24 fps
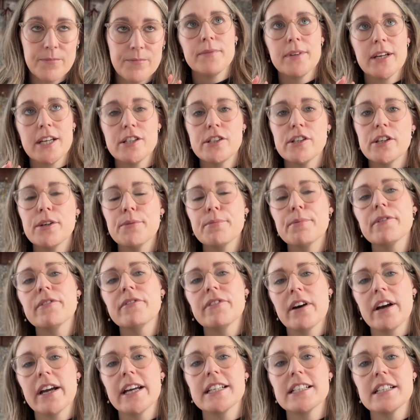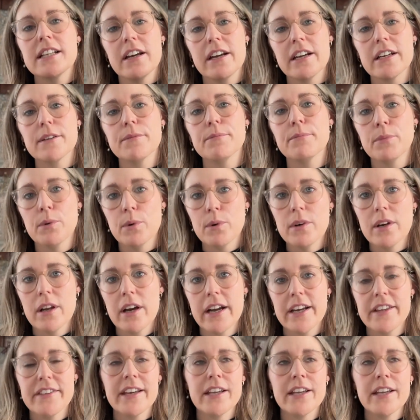They do provide like more light.